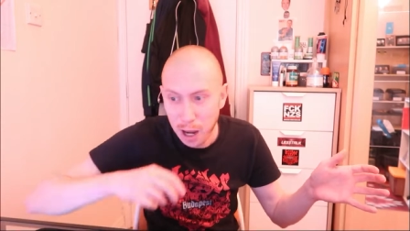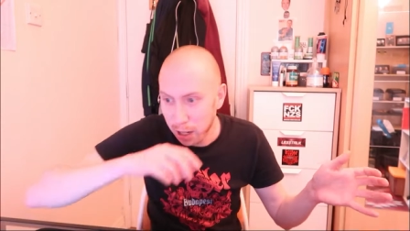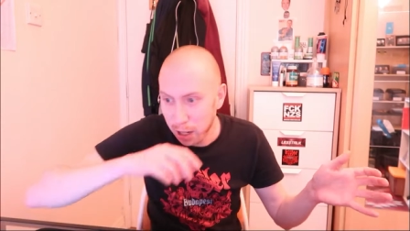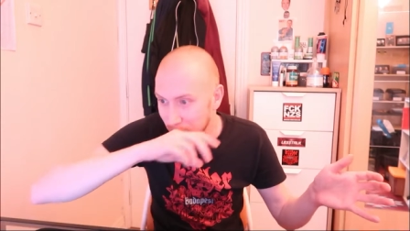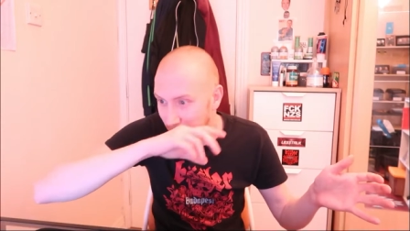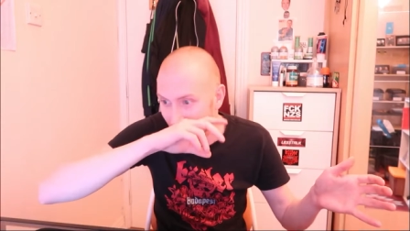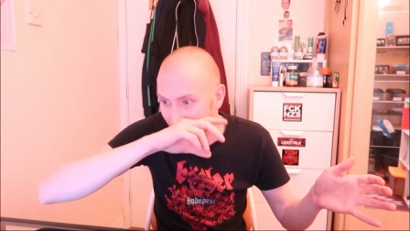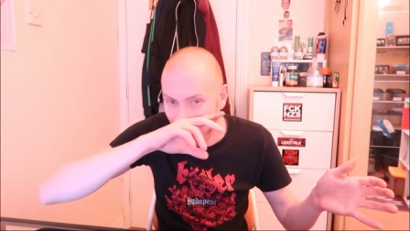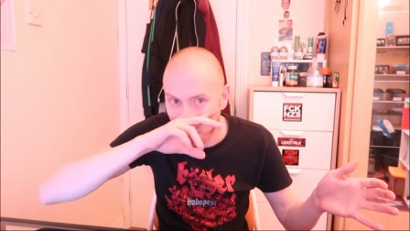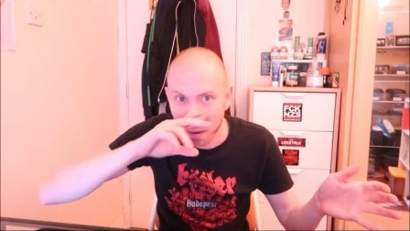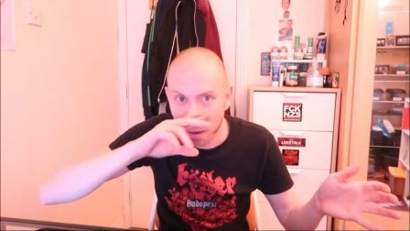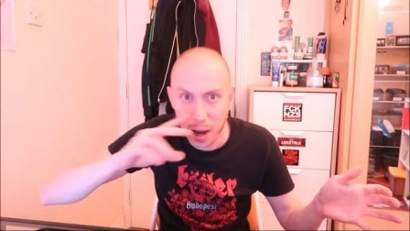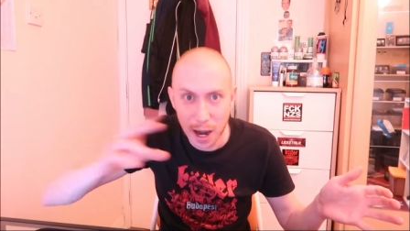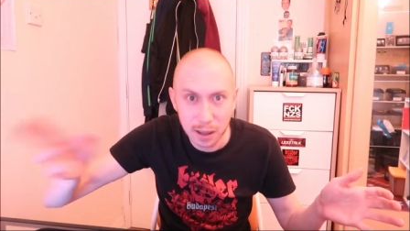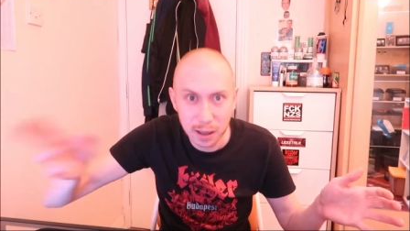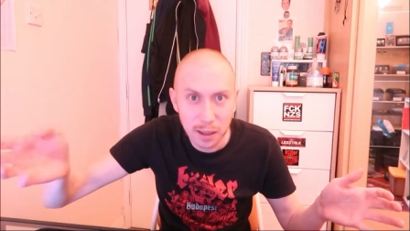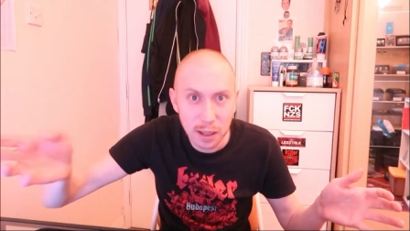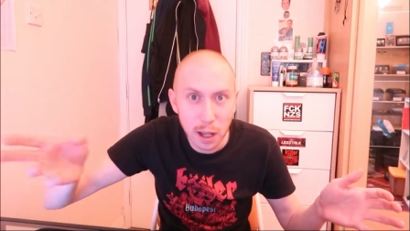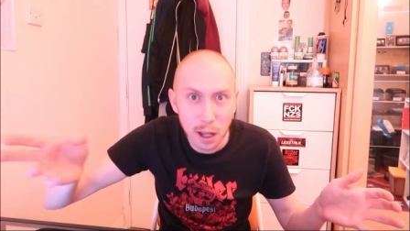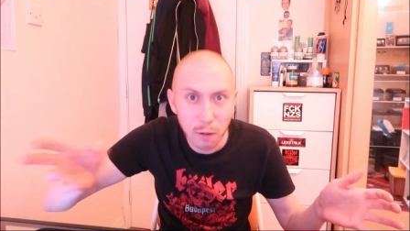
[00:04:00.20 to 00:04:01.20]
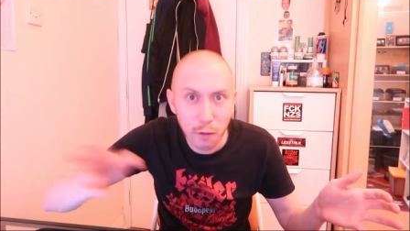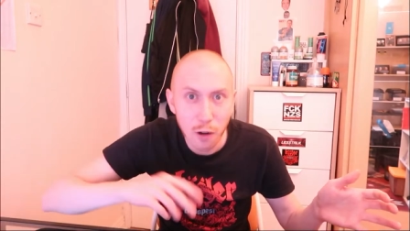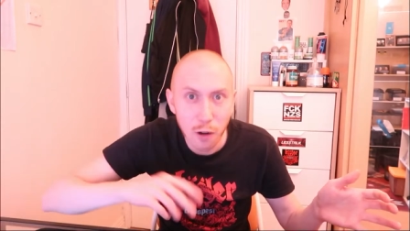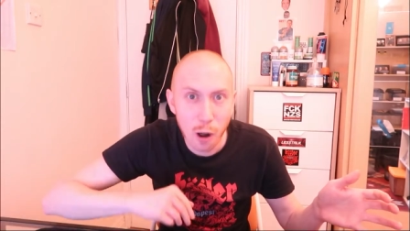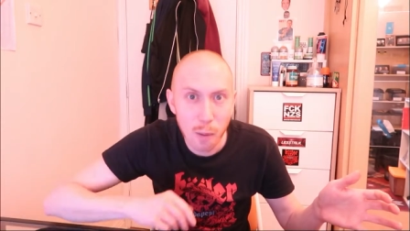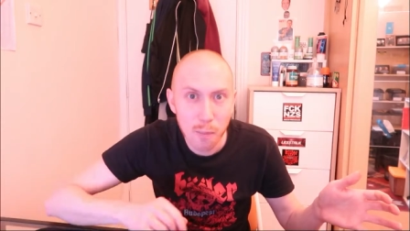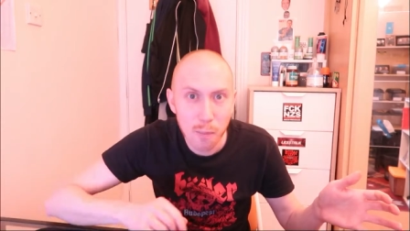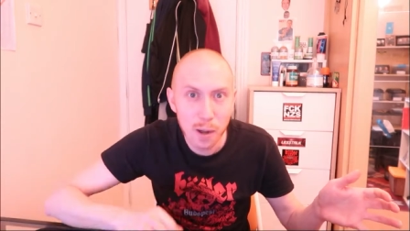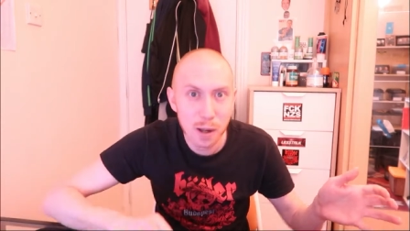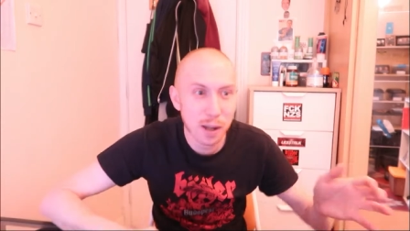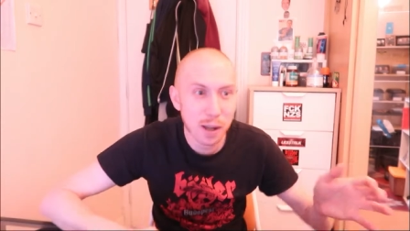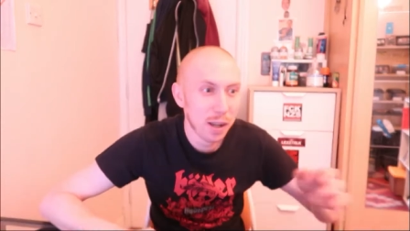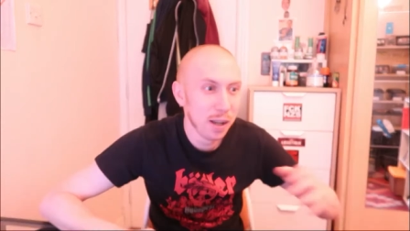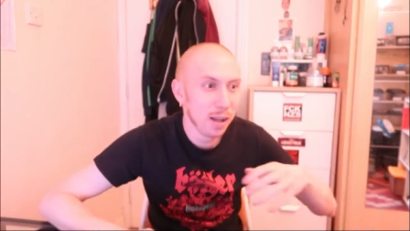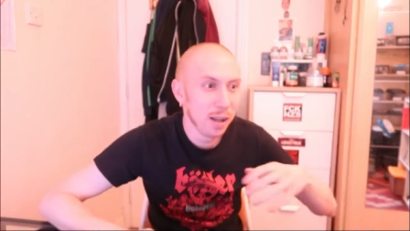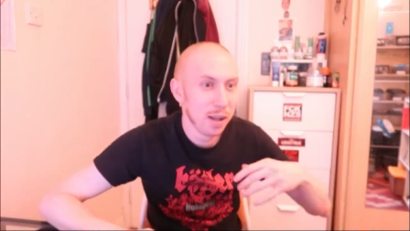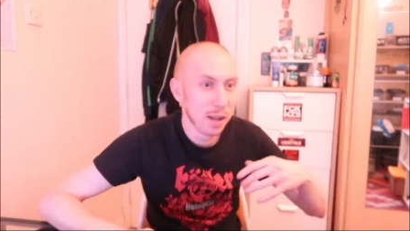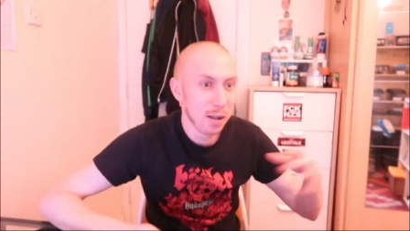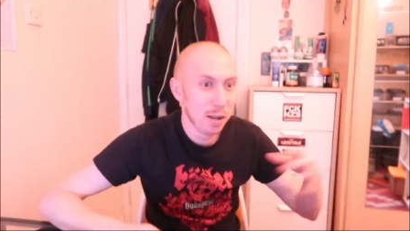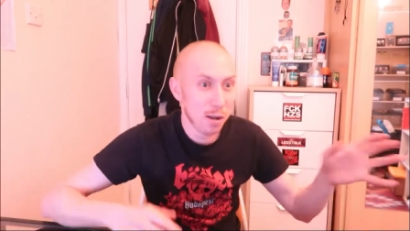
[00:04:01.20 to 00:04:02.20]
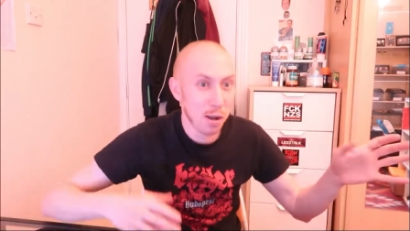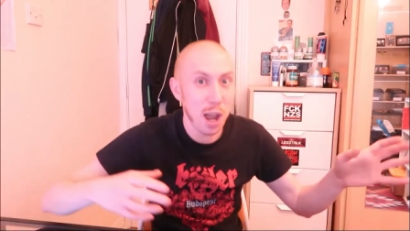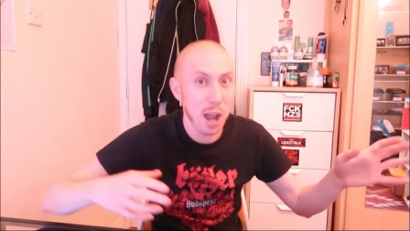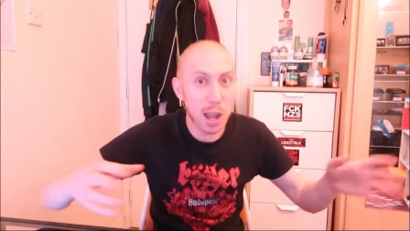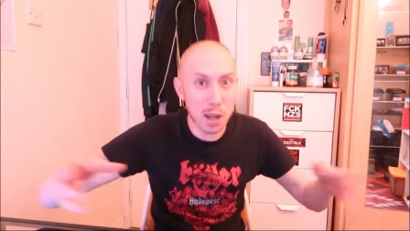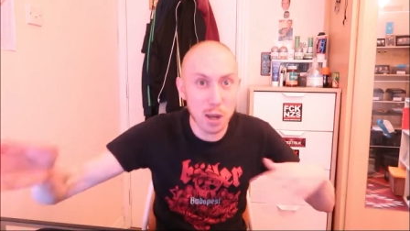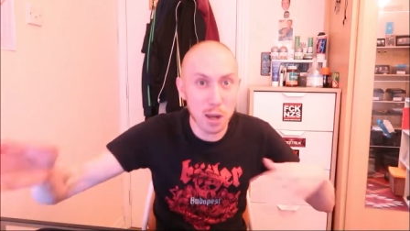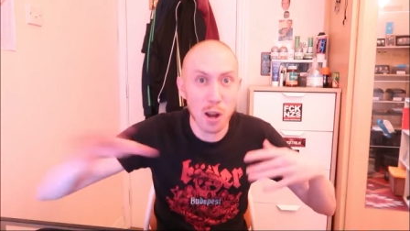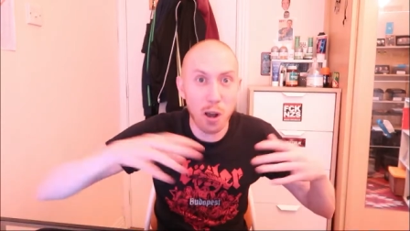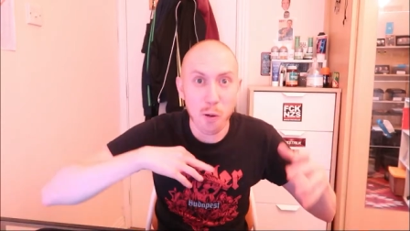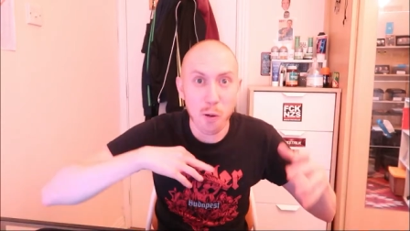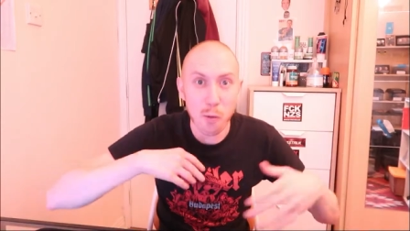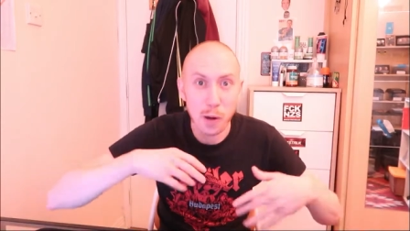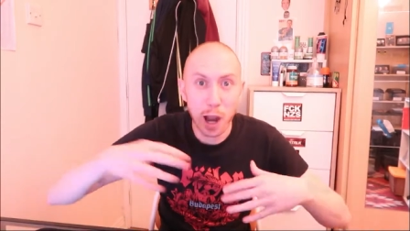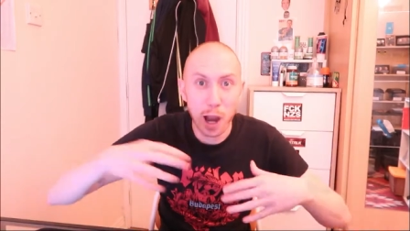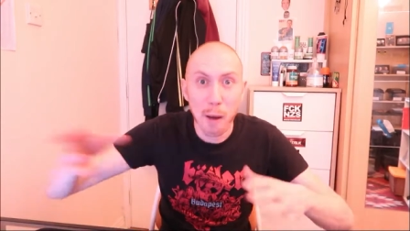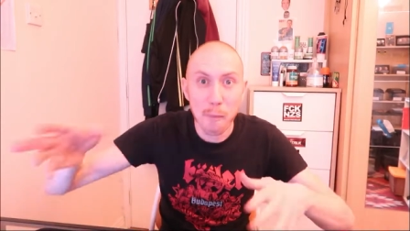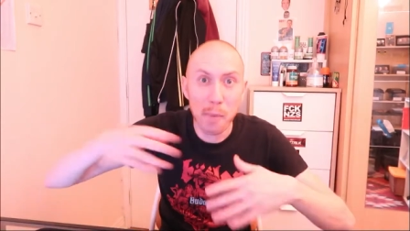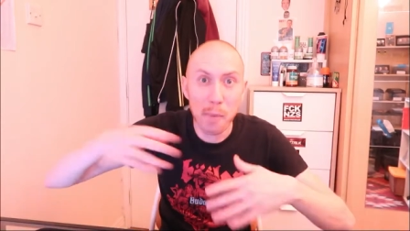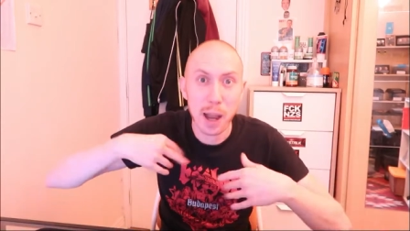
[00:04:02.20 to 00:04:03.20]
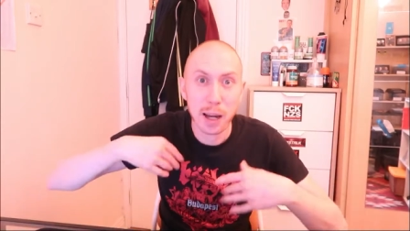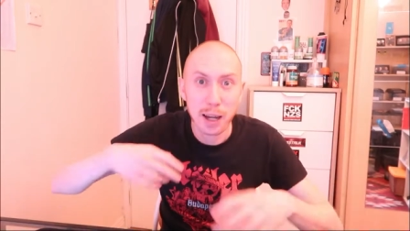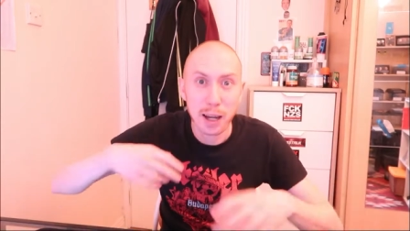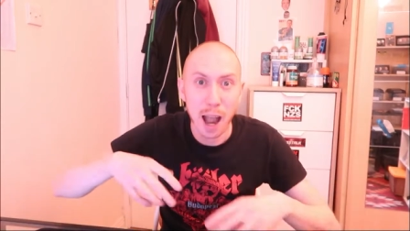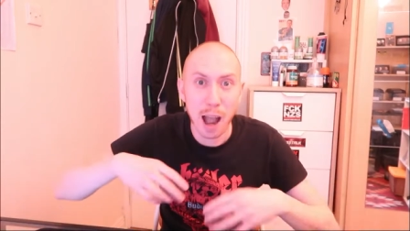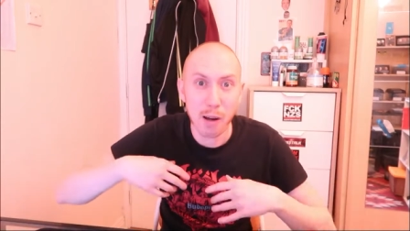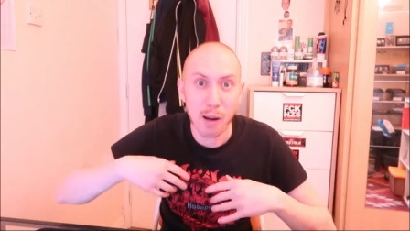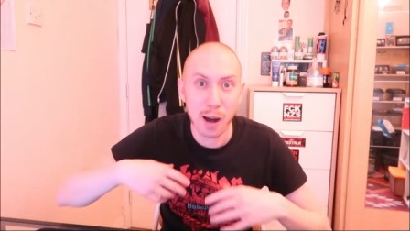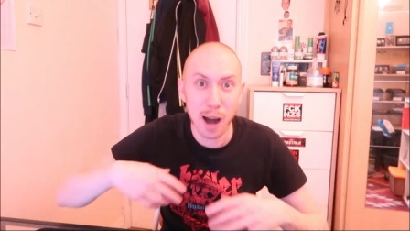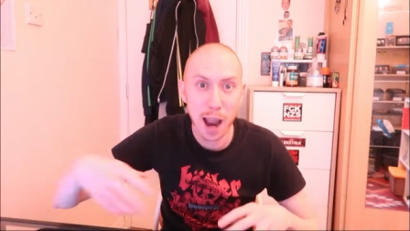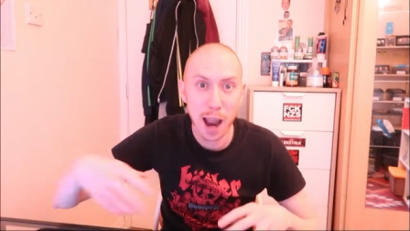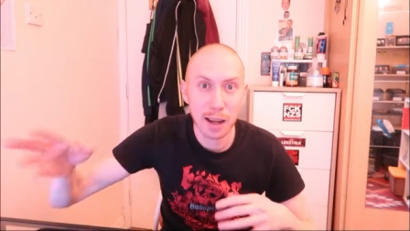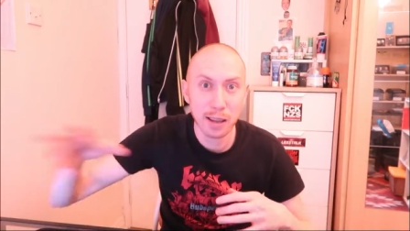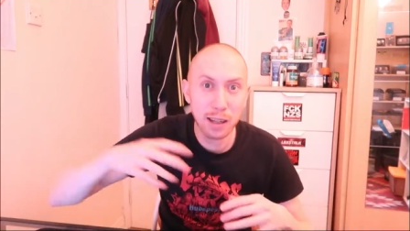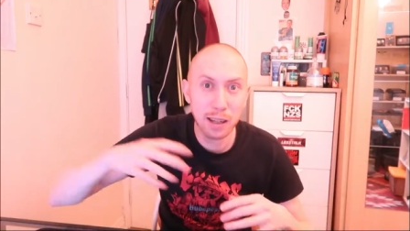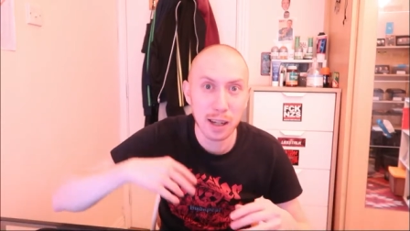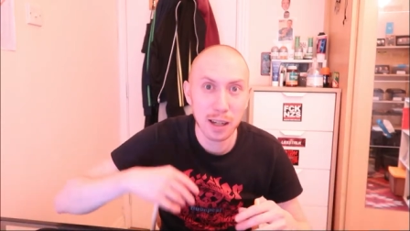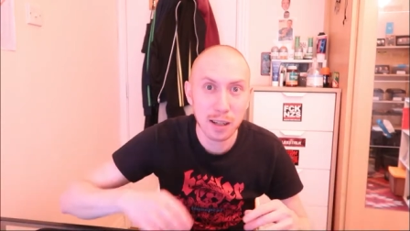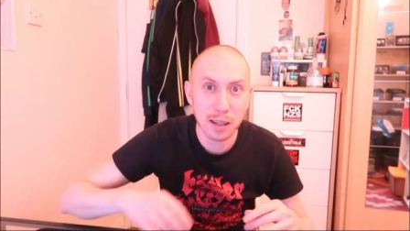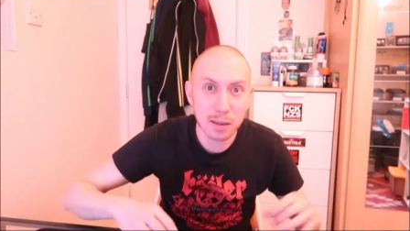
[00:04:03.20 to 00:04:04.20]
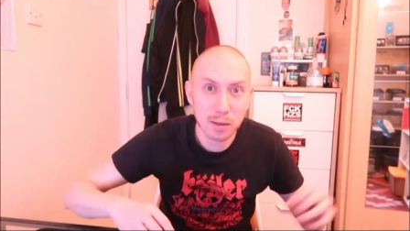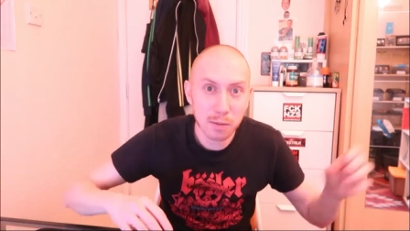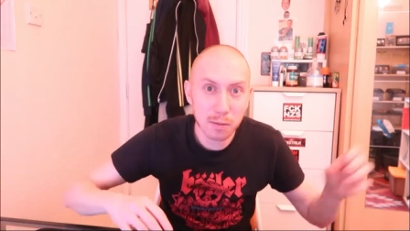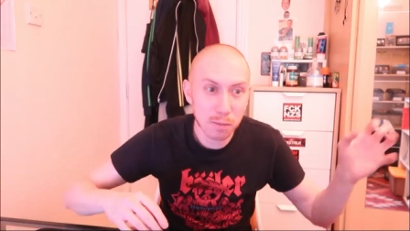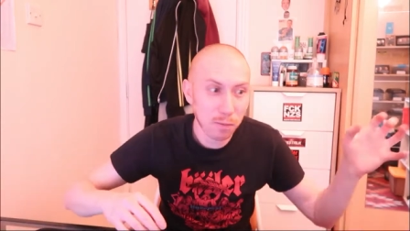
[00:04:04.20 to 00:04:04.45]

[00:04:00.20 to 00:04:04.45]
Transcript: place where we rented it from, and you know, we got back our ID,